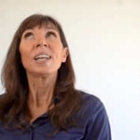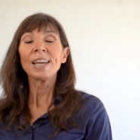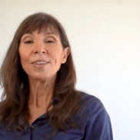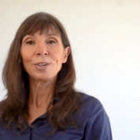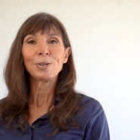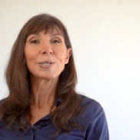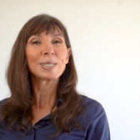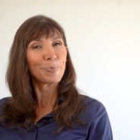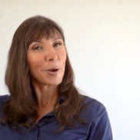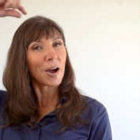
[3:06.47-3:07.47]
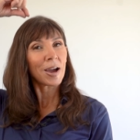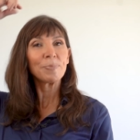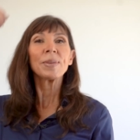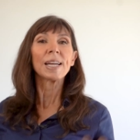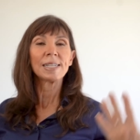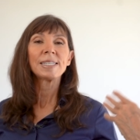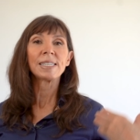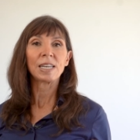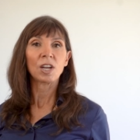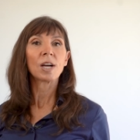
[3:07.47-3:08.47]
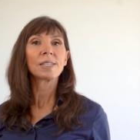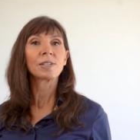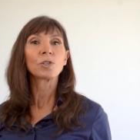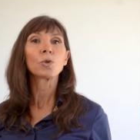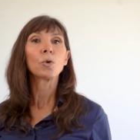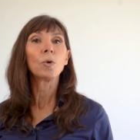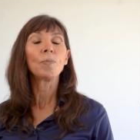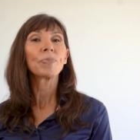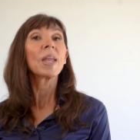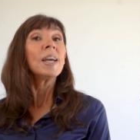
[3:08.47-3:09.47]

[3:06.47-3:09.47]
Lengthen your spine and sit nice and tall.